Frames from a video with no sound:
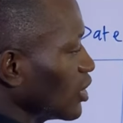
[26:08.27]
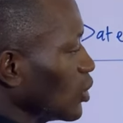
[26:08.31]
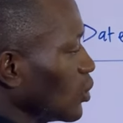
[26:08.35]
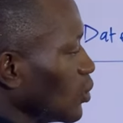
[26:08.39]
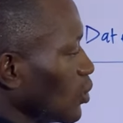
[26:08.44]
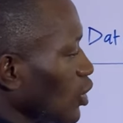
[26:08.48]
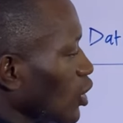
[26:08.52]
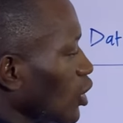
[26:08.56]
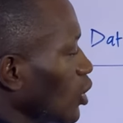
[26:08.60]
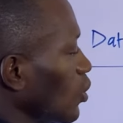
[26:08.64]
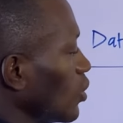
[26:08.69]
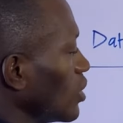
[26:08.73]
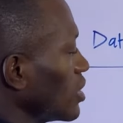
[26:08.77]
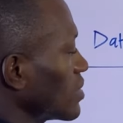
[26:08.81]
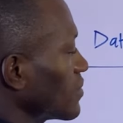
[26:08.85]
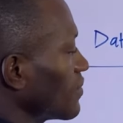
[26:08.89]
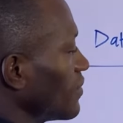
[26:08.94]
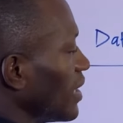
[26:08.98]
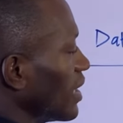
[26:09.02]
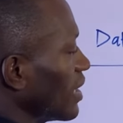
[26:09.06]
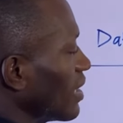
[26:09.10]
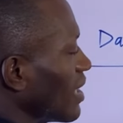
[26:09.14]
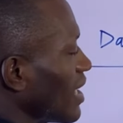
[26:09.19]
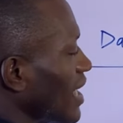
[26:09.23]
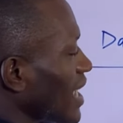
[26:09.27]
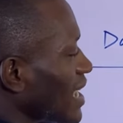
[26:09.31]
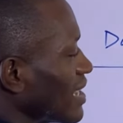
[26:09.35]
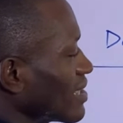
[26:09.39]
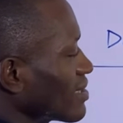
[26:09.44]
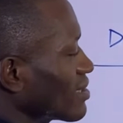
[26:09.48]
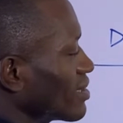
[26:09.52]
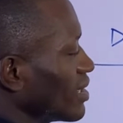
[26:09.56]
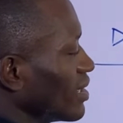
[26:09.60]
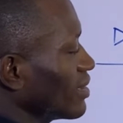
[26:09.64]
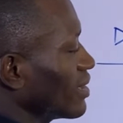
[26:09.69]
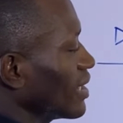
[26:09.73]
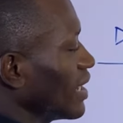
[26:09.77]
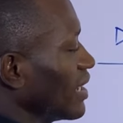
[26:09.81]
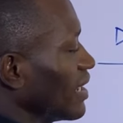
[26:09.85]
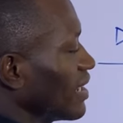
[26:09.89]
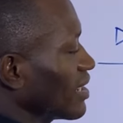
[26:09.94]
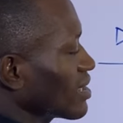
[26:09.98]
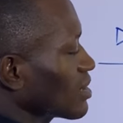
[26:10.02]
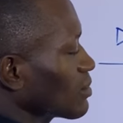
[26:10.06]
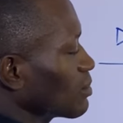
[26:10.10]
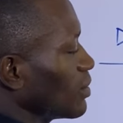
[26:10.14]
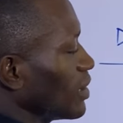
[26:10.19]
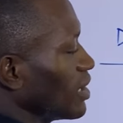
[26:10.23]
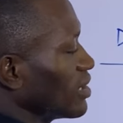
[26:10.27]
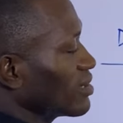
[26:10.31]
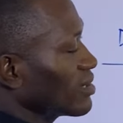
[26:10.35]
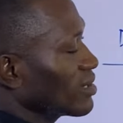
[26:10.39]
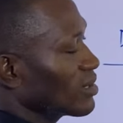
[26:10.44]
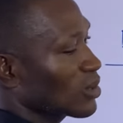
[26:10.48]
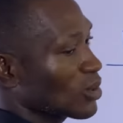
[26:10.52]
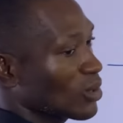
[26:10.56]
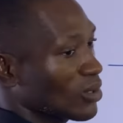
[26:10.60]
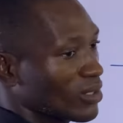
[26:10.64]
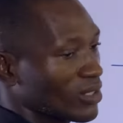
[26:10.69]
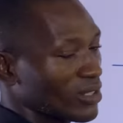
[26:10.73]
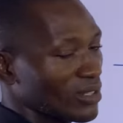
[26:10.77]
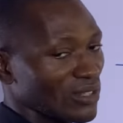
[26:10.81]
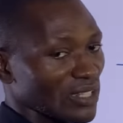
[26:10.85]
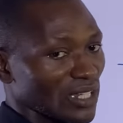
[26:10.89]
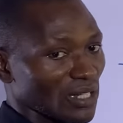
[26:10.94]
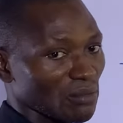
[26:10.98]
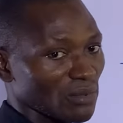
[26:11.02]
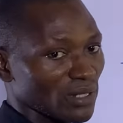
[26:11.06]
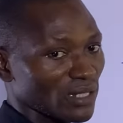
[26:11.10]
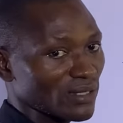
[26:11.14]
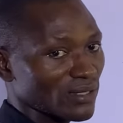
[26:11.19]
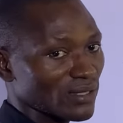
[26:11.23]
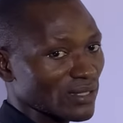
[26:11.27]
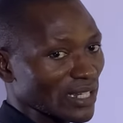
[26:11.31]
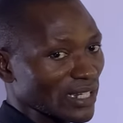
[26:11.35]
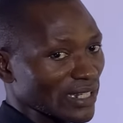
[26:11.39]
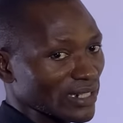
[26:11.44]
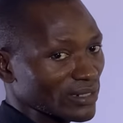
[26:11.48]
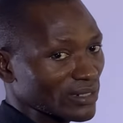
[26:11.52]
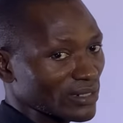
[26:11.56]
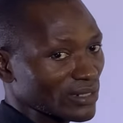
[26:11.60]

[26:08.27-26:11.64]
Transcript: You will always find asset and expenses on the debit side.